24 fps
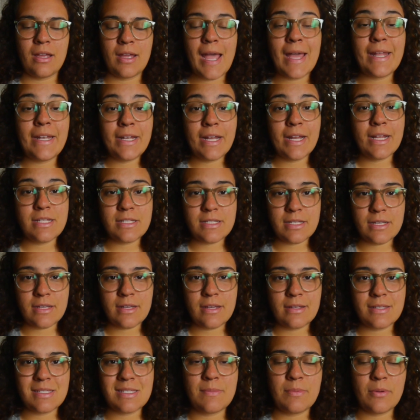I had an
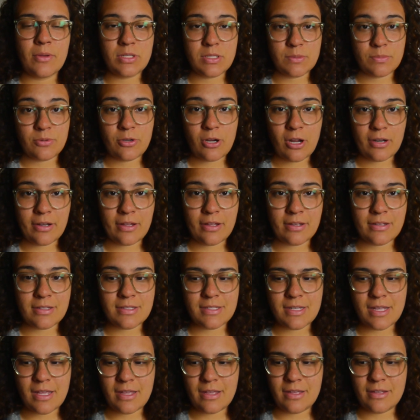idea to build a
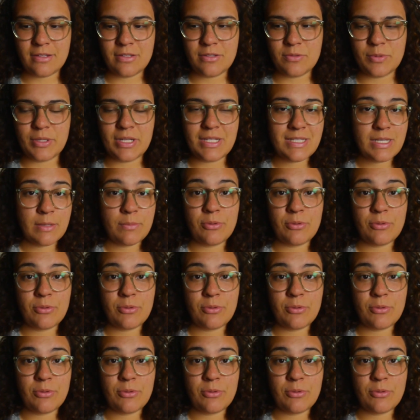product, and when I say